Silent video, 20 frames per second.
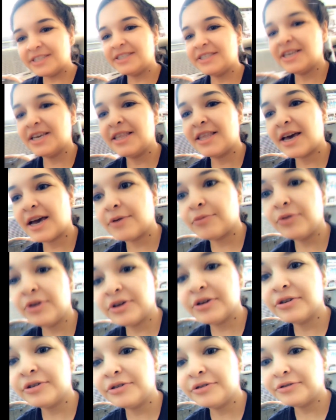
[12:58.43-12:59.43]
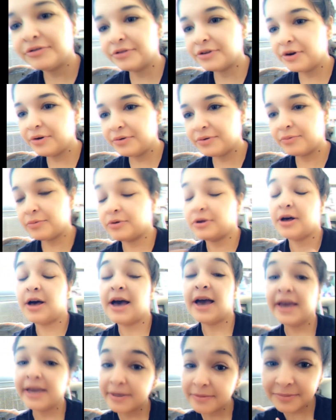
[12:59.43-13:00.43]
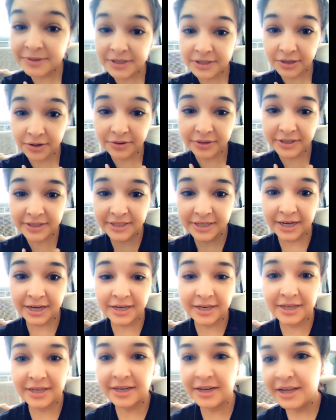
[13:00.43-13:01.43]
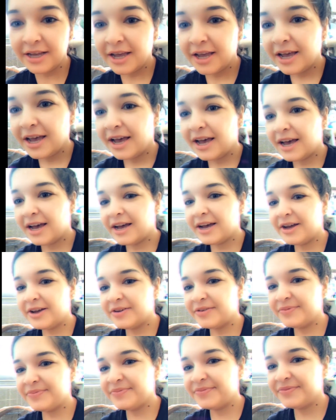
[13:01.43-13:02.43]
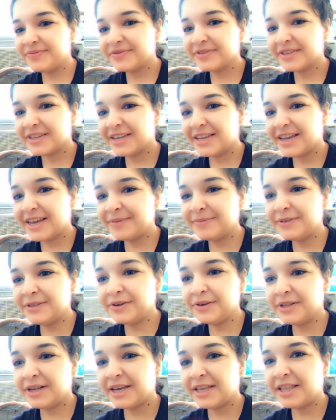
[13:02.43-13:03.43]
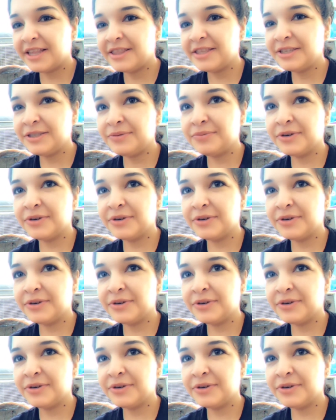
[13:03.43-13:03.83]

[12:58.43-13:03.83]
say that we are so... I am so excited. I'm so glad that this